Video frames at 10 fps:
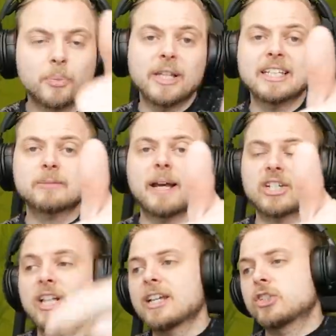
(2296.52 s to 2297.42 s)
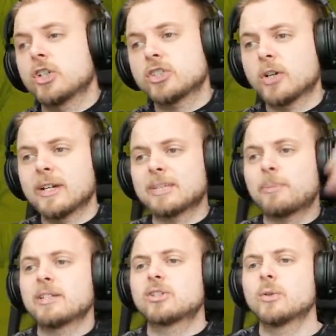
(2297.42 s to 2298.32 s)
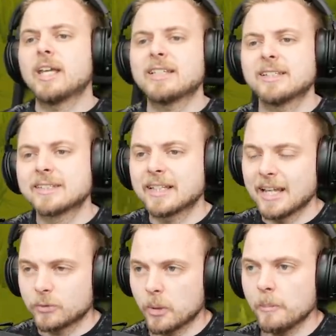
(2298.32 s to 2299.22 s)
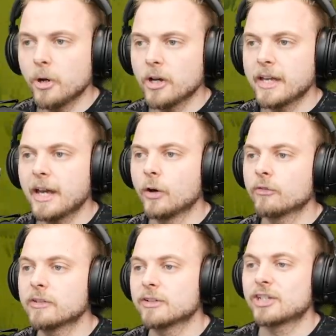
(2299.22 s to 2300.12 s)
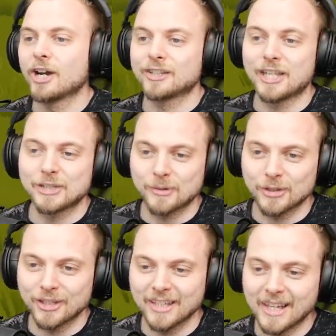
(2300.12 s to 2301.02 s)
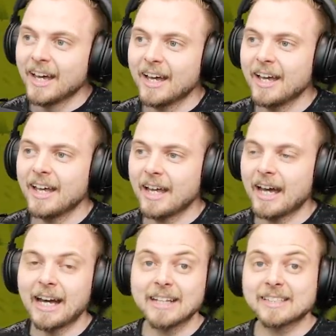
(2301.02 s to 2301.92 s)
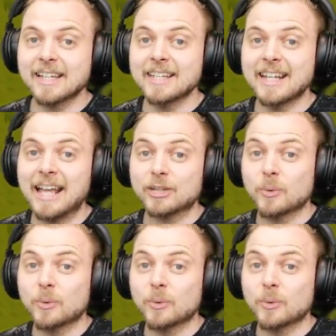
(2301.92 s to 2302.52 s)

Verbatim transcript: please smash like. So sorry it's been two days since the last one, but yeah, hopefully you've enjoyed this one nonetheless. Uh, and I'll see you in the next